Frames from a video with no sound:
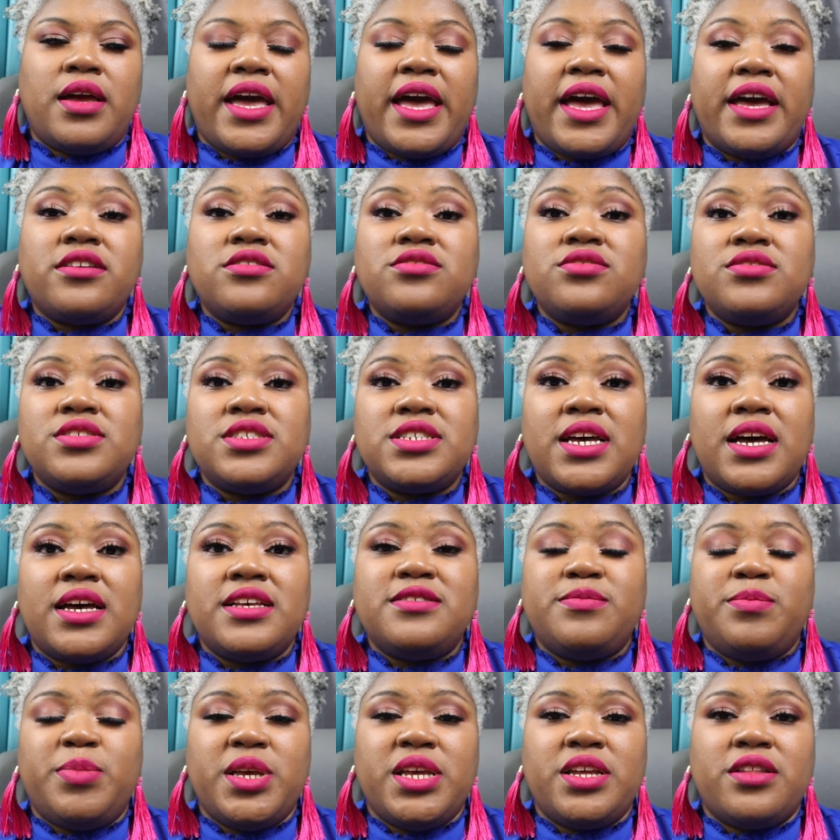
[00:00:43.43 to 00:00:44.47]

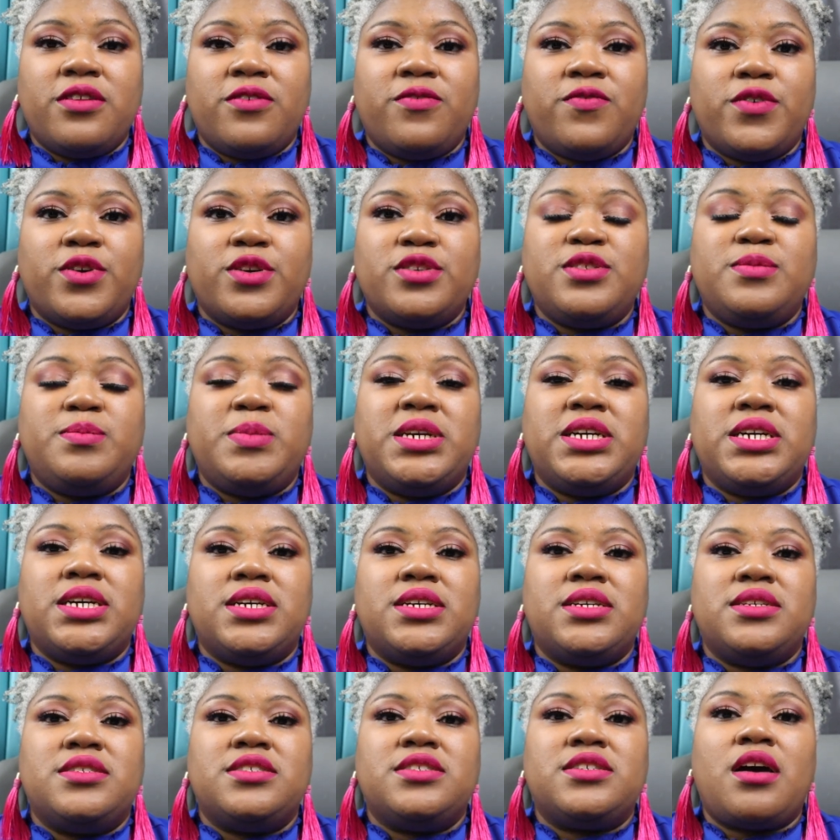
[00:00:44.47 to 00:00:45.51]
Exercise being the first
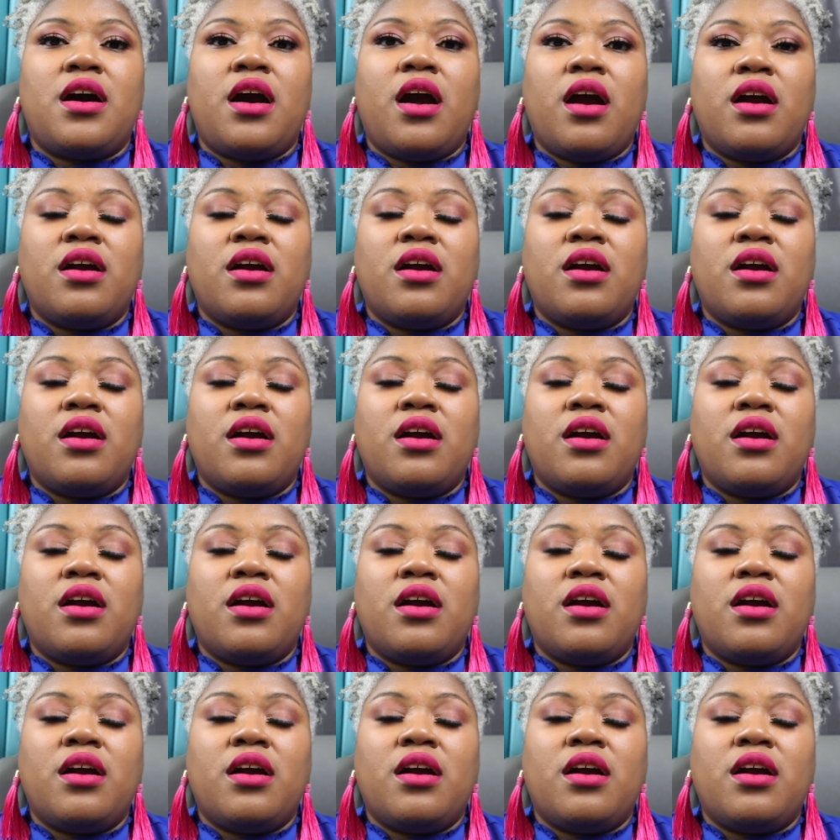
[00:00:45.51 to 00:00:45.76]
because